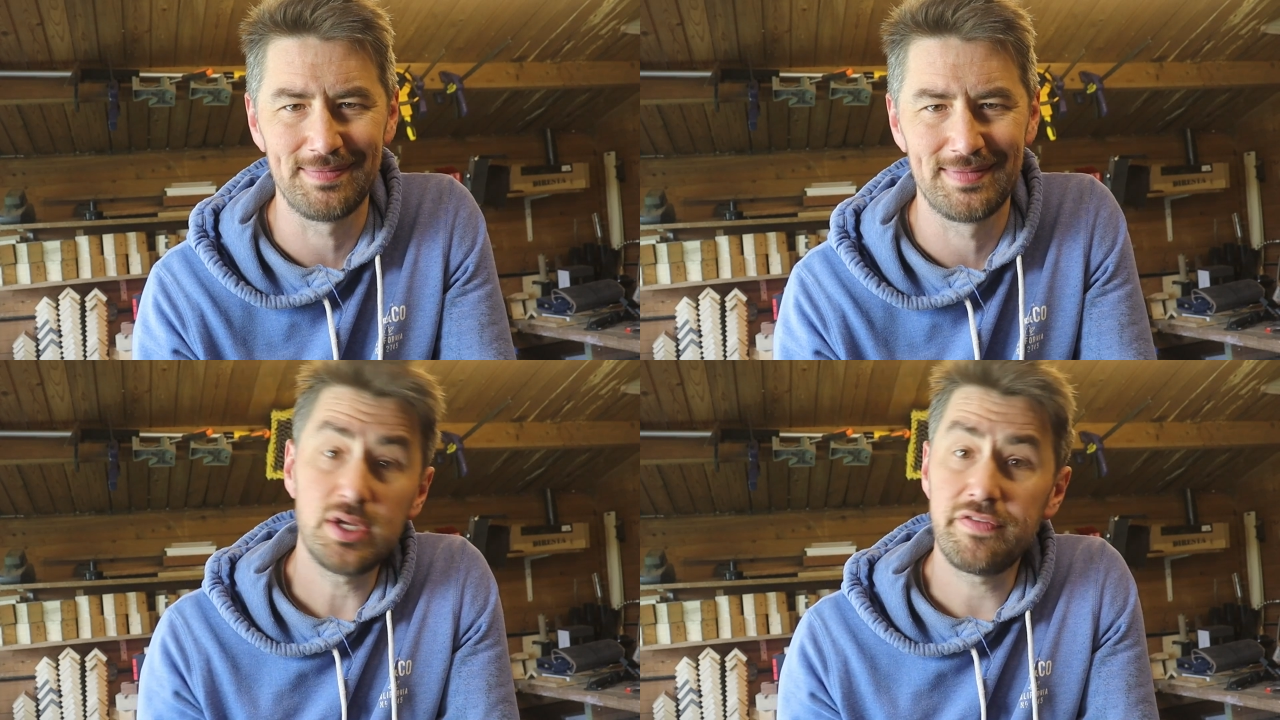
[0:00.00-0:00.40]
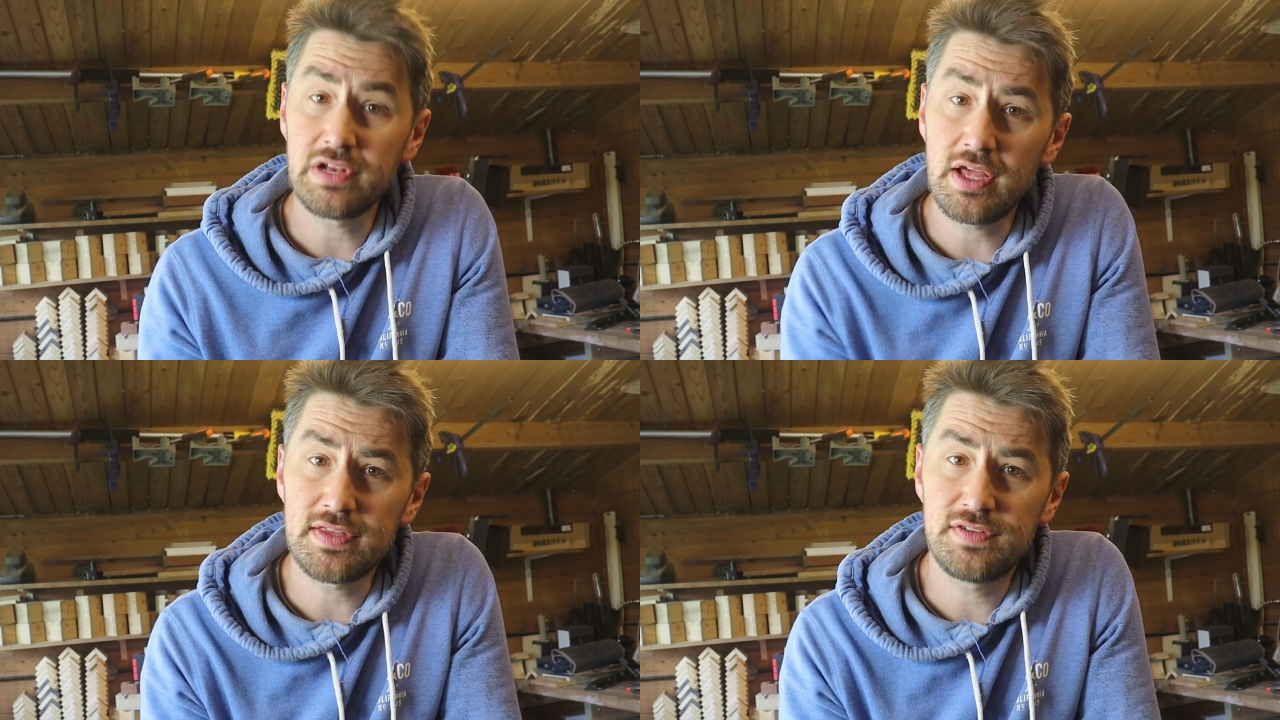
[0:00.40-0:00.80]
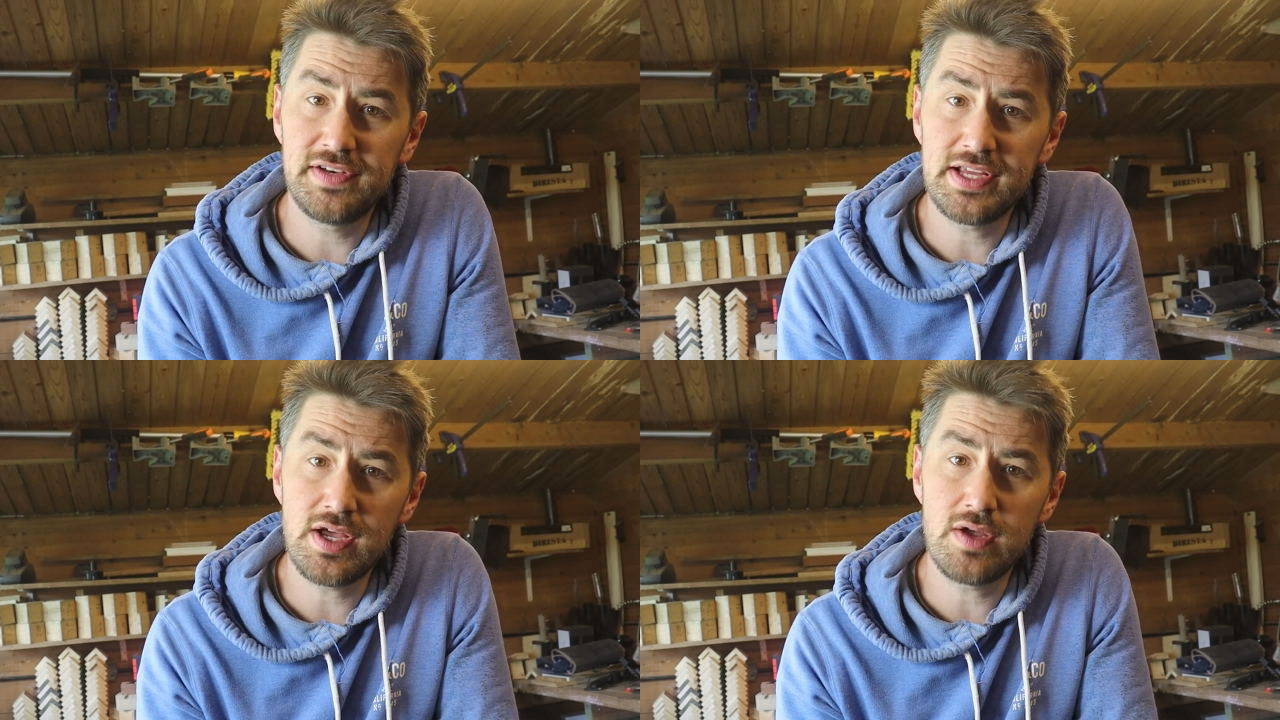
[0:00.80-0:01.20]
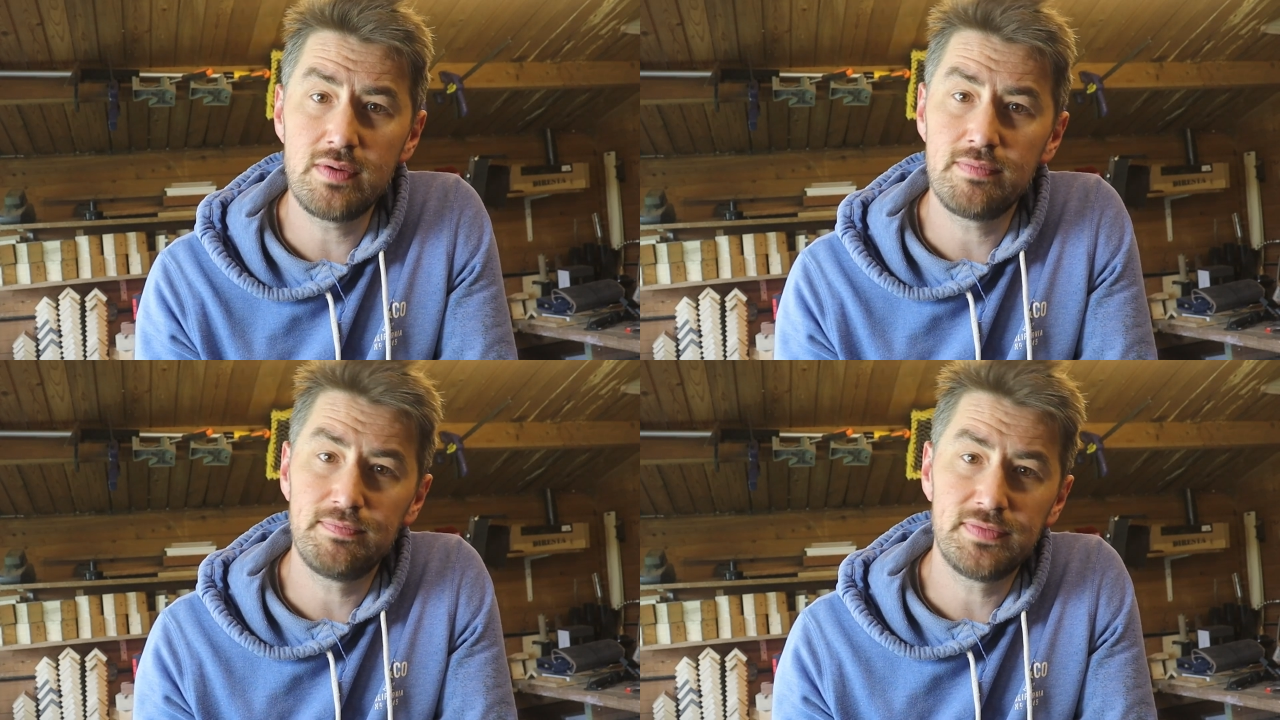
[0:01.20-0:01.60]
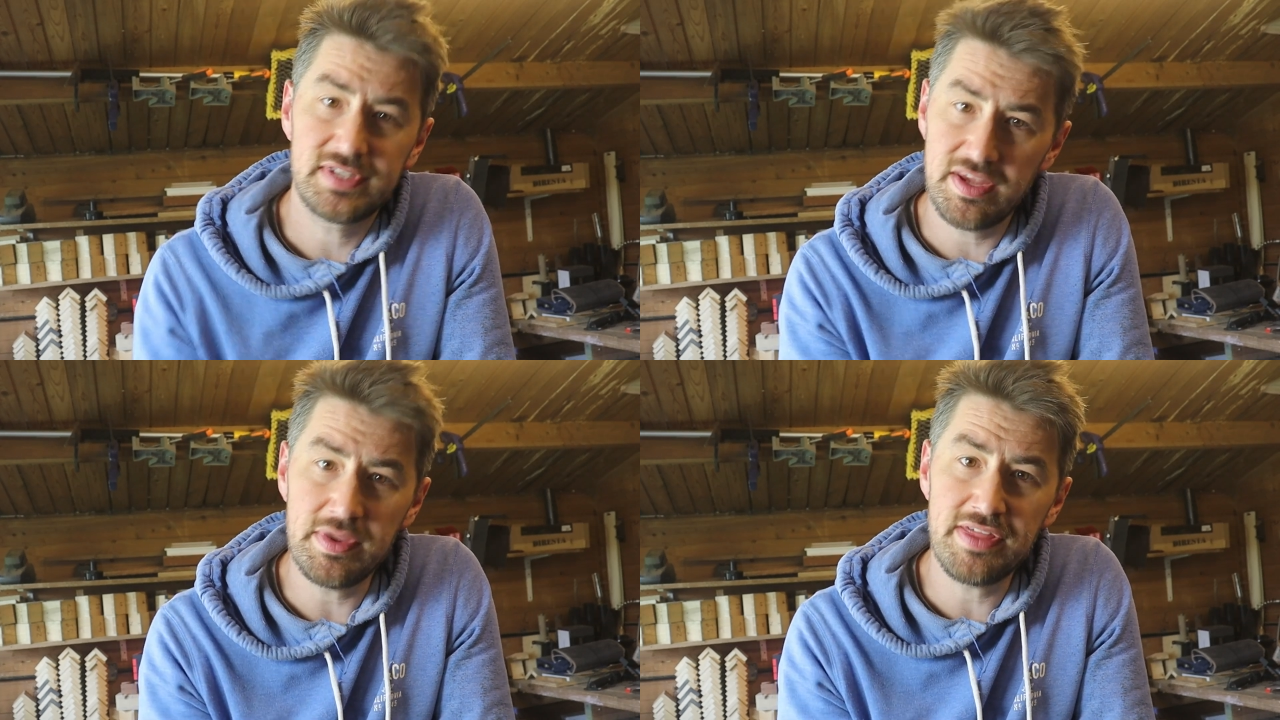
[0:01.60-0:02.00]
So if you like this video,
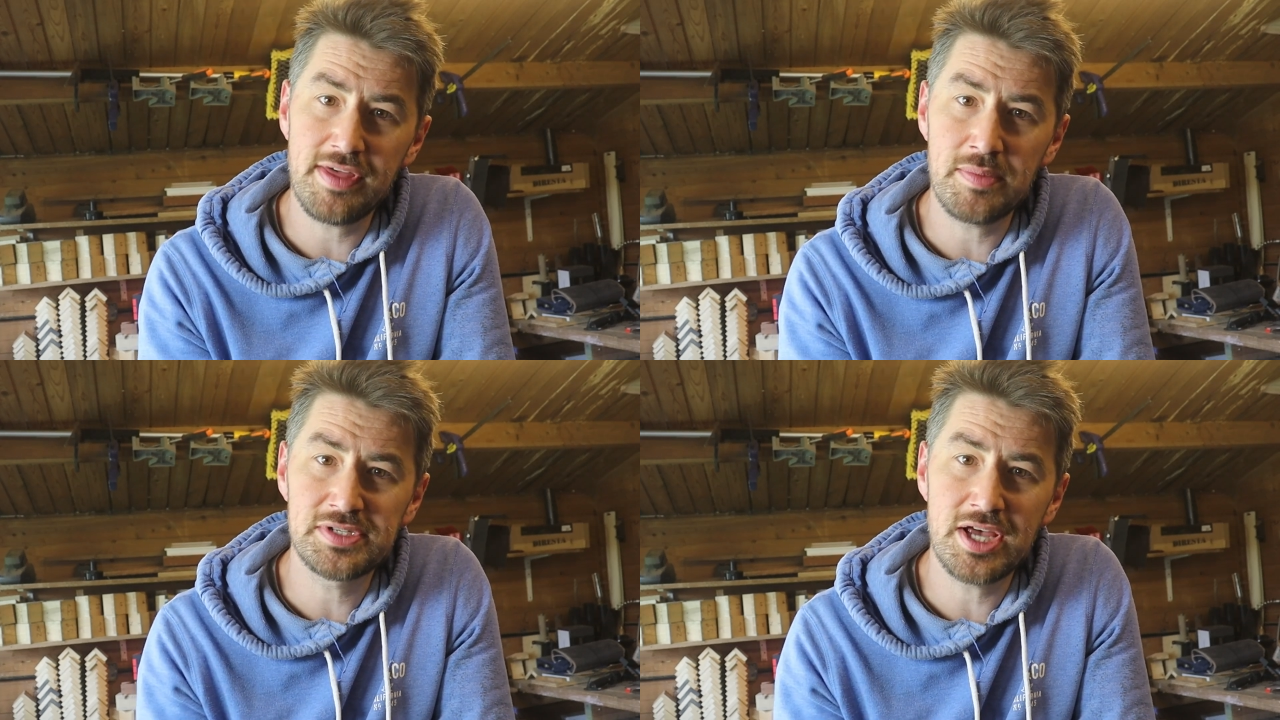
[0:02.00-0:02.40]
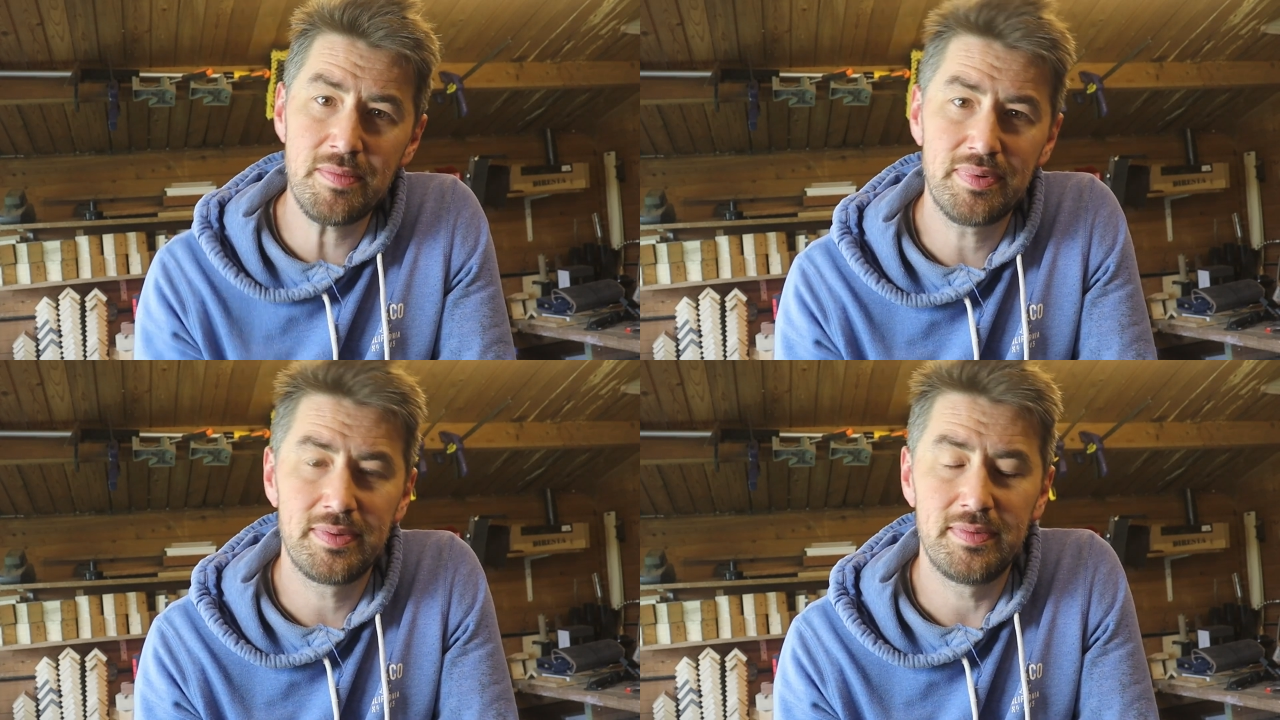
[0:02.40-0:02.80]
give me a thumbs up,